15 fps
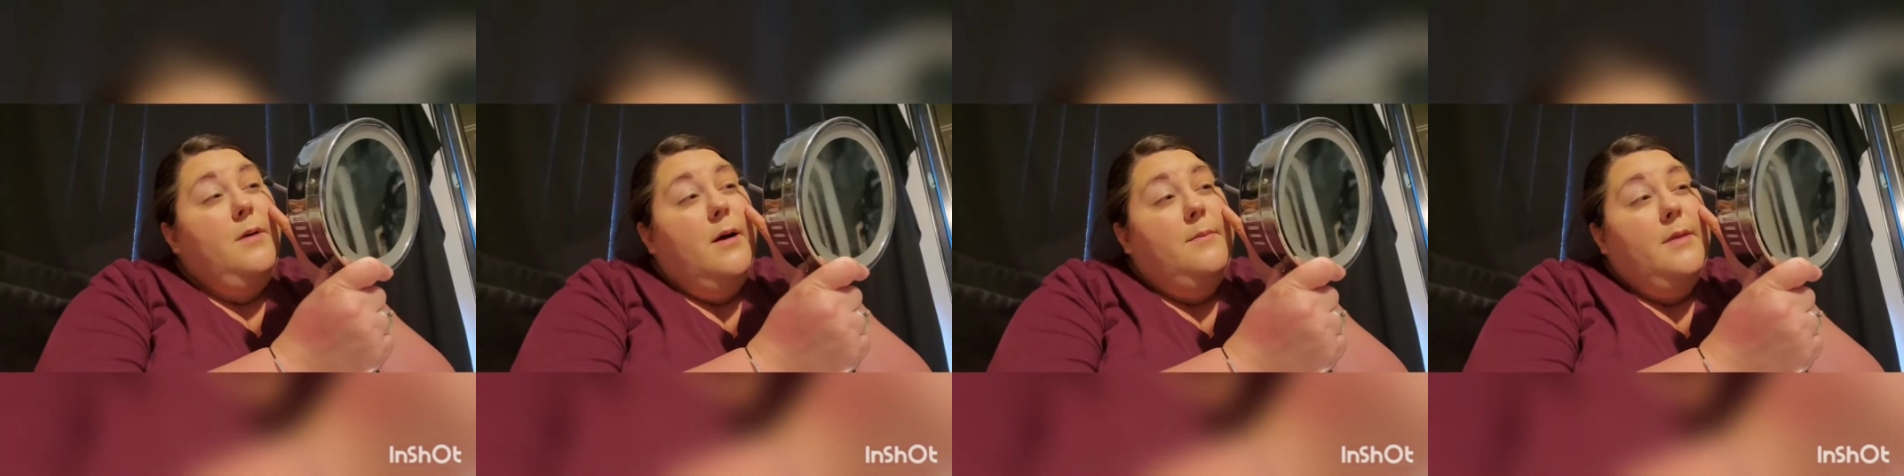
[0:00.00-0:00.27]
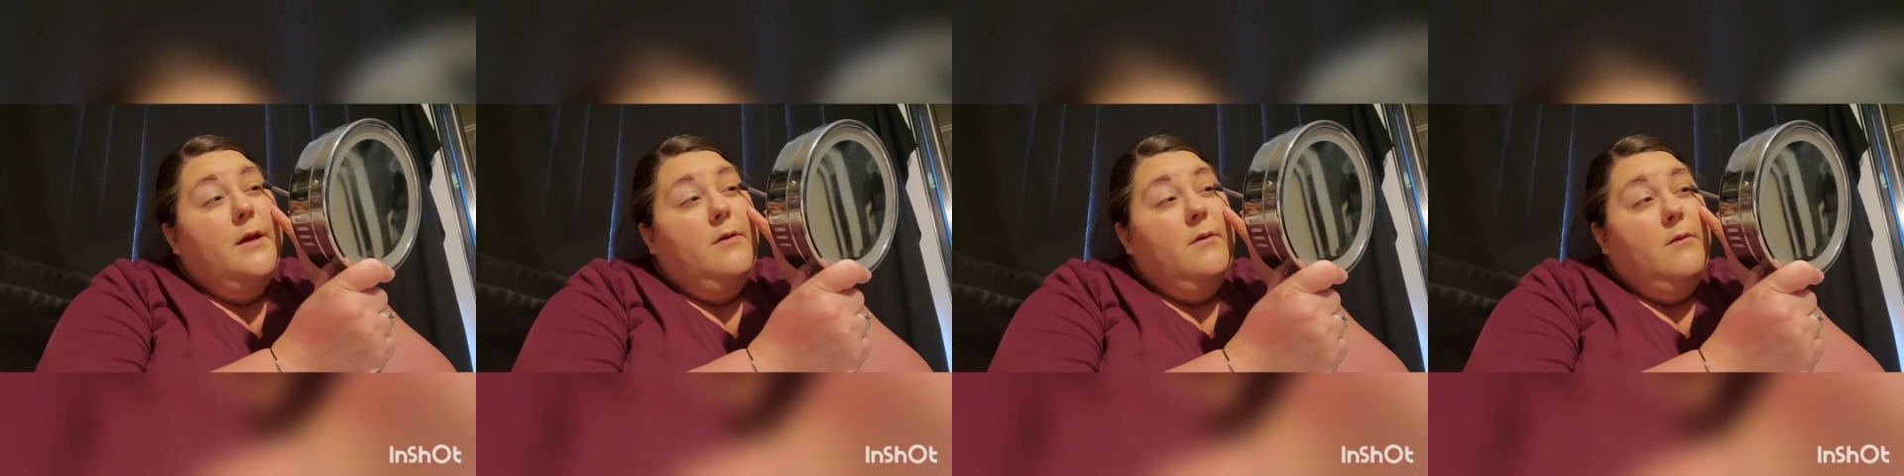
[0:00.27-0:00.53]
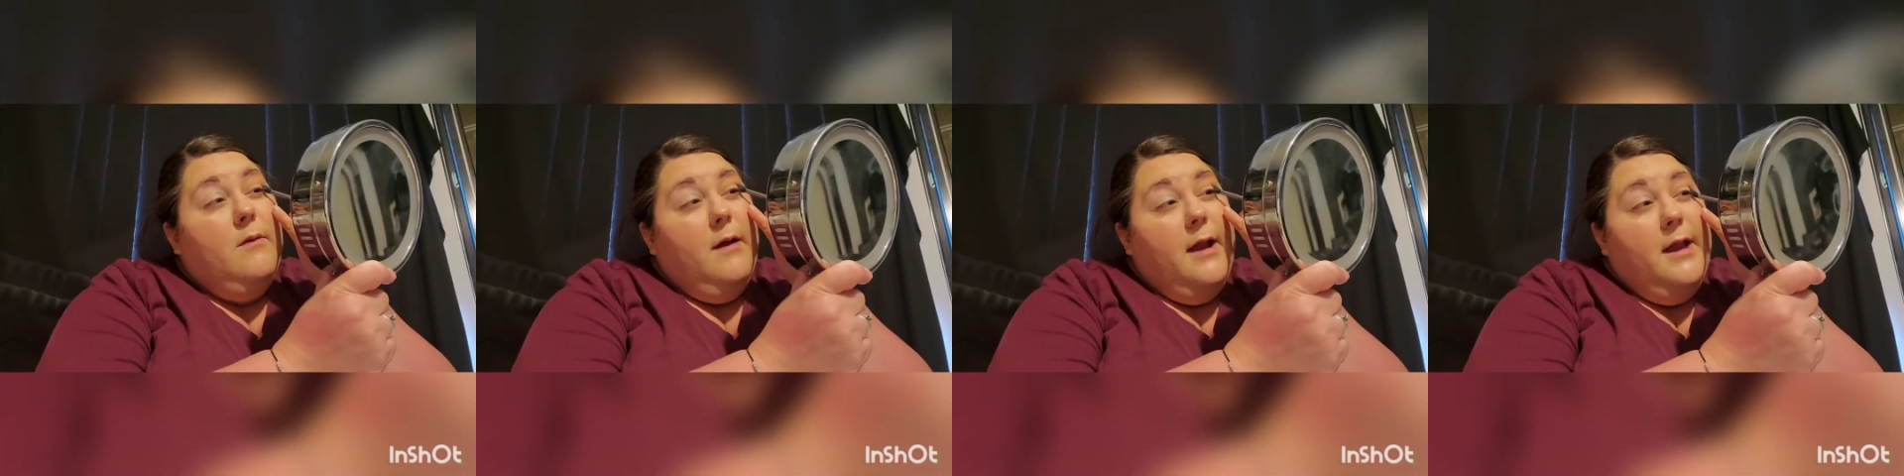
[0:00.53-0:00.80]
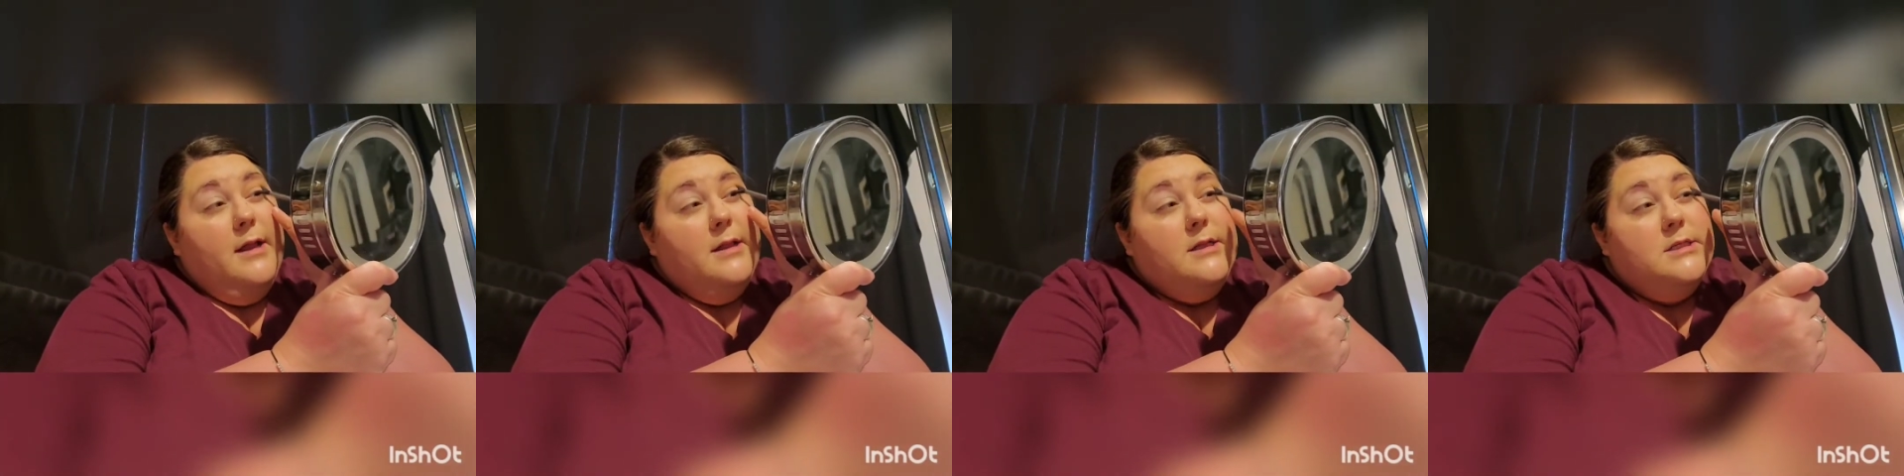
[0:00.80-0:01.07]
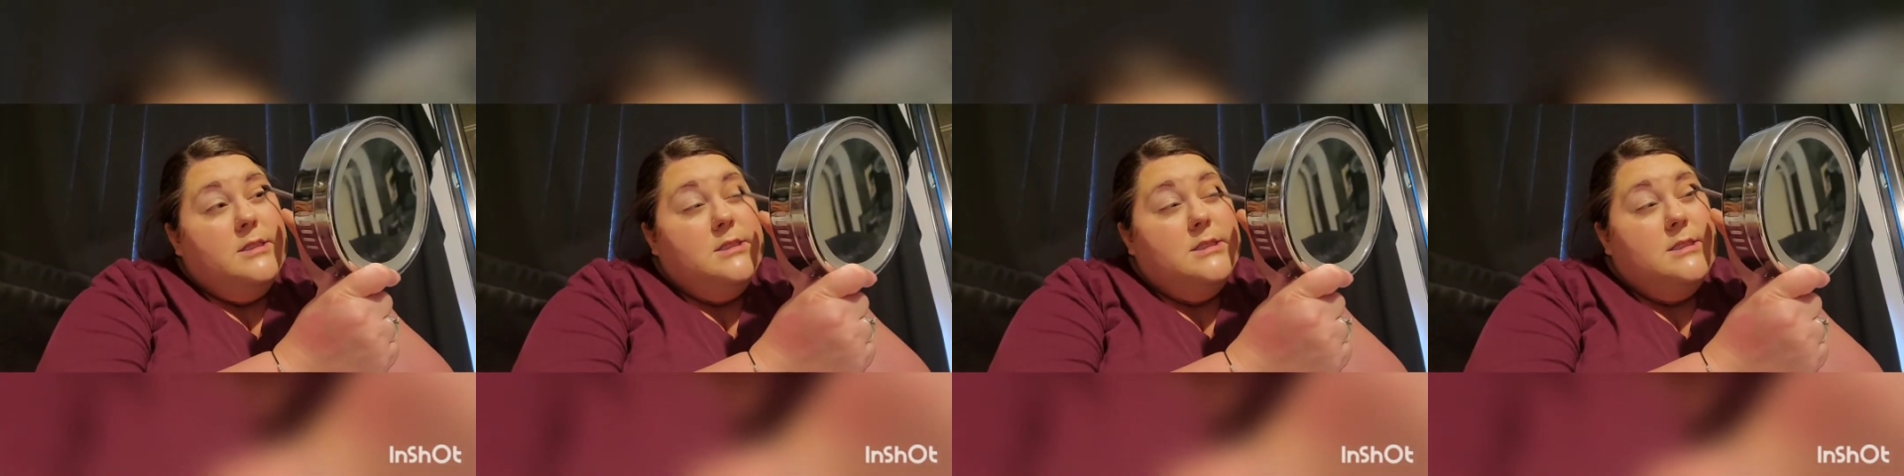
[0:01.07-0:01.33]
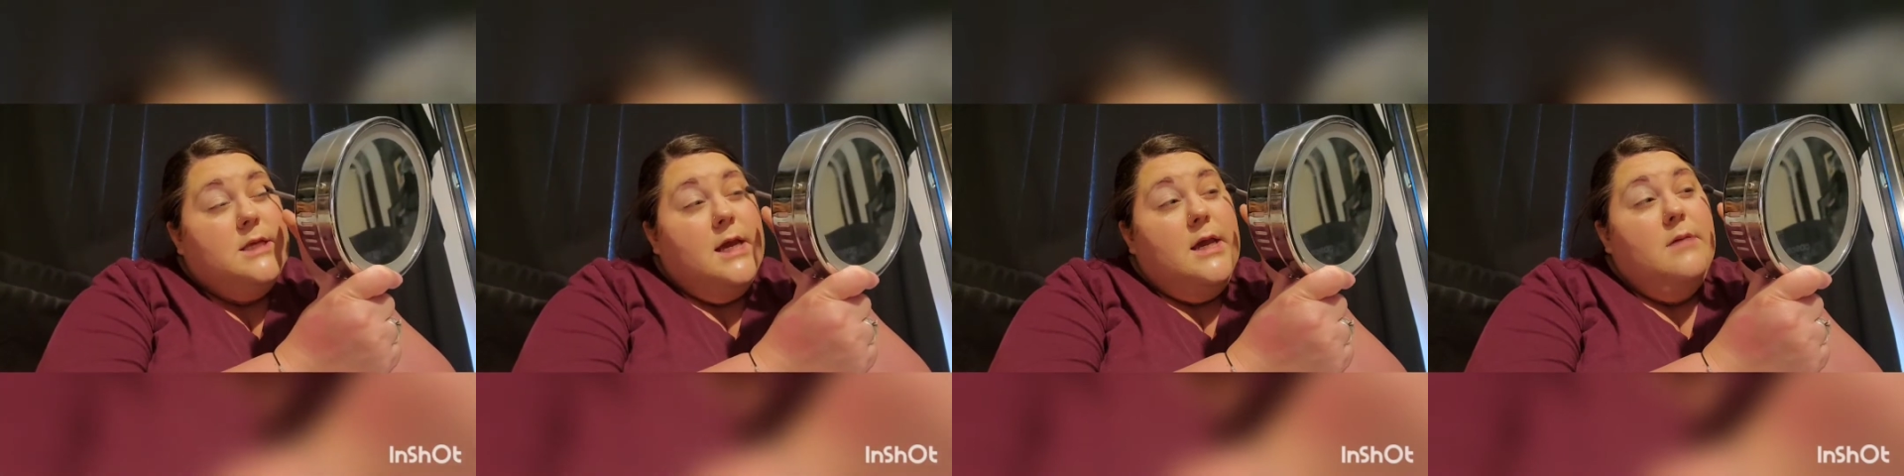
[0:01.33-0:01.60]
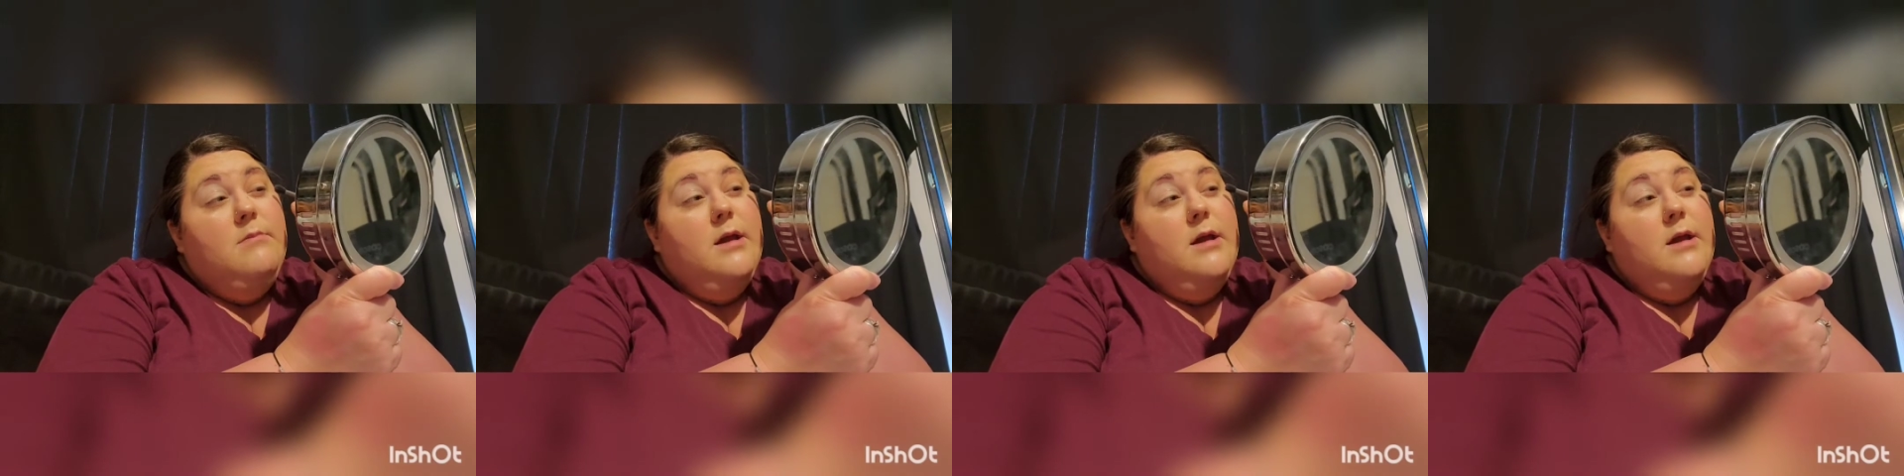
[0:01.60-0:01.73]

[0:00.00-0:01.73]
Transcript: pop that right in the same